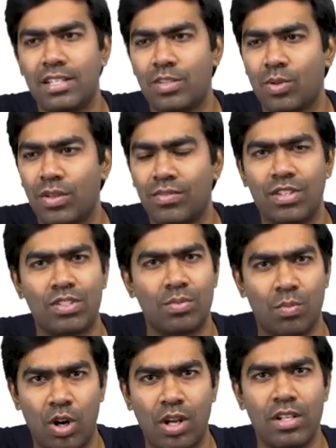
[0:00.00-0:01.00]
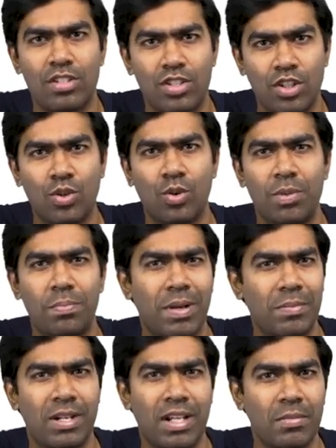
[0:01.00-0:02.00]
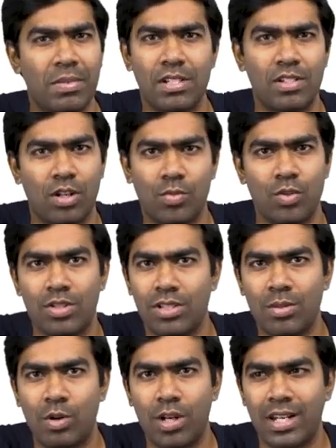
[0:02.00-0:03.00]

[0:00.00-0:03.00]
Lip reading: is one of the smallest known peptide-based hormones in the body.